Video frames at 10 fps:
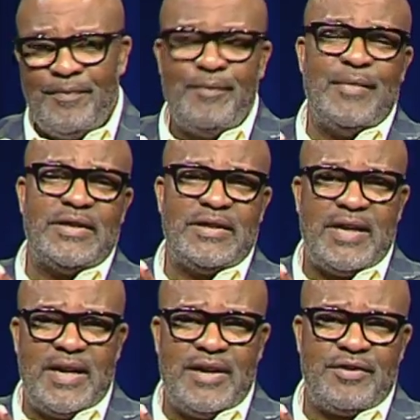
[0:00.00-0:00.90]
Mr.
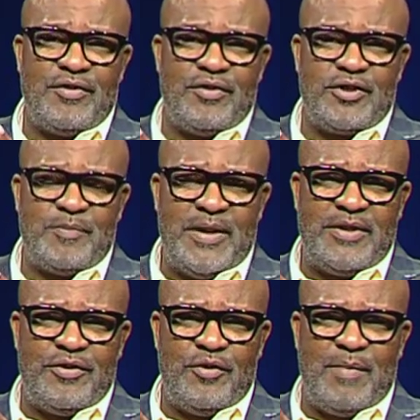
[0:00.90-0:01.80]
Kenny is going to speak to
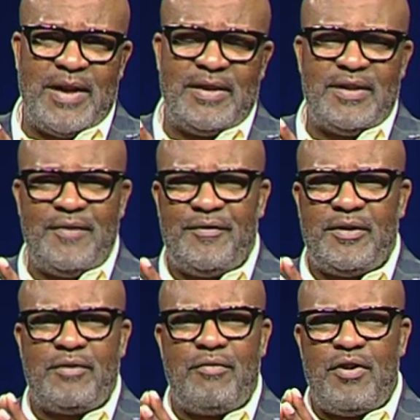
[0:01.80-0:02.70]
you about the different
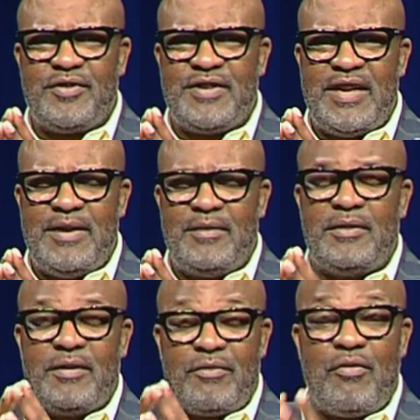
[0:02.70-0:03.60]

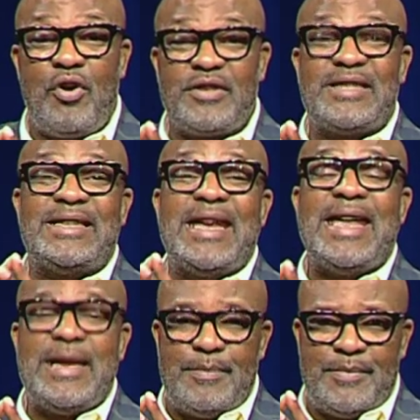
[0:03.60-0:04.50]
lacrosse
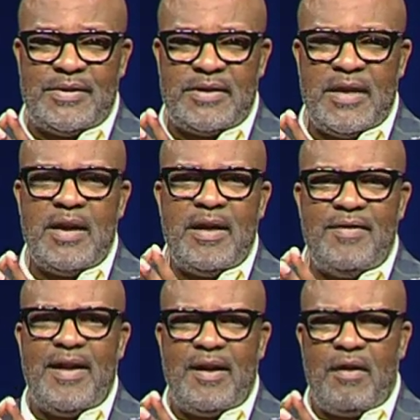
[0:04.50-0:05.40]
teams
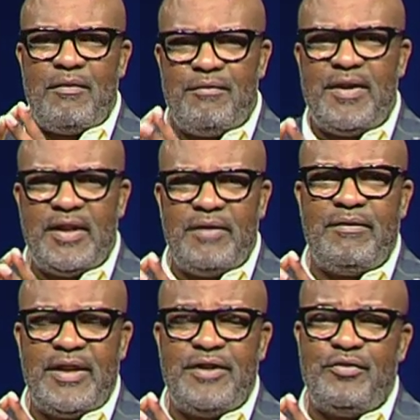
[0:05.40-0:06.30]
that are
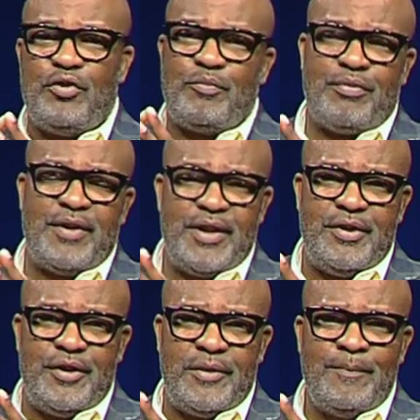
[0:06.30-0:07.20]
really doing pretty
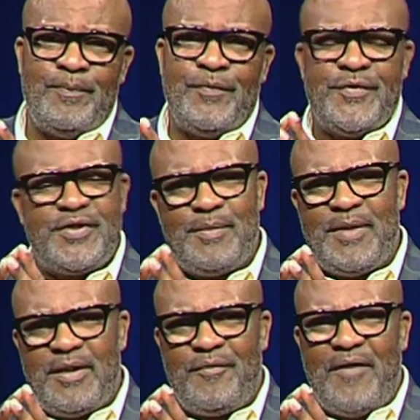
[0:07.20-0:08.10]
good. Some that
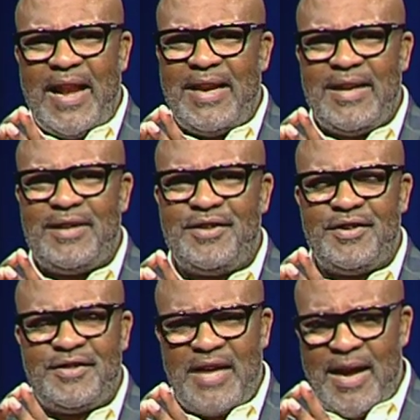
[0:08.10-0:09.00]
are fighting to get to the
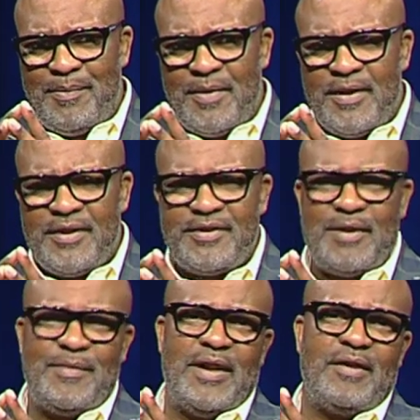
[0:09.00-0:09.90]
top, some
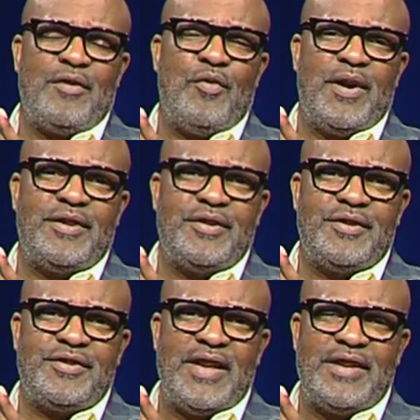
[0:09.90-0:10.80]
that are going to the
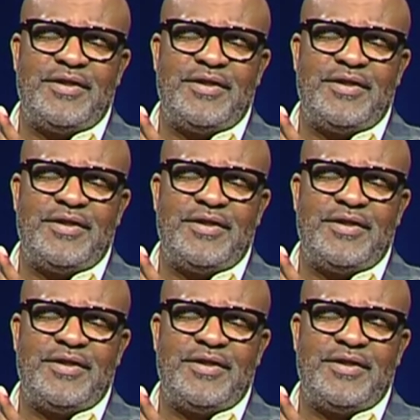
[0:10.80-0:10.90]
state